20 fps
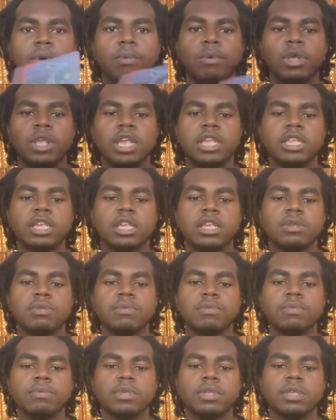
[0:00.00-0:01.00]
What is this
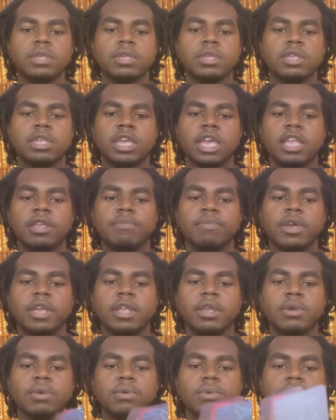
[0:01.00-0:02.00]
one? Ten of
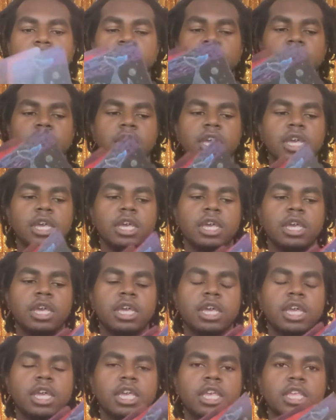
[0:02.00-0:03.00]
Pentacles.
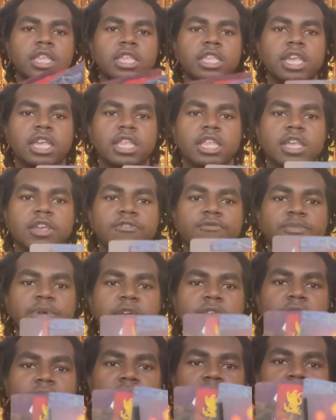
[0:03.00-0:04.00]
And Six of
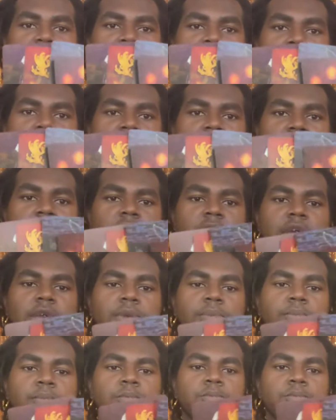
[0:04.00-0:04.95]
Pentacles, okay?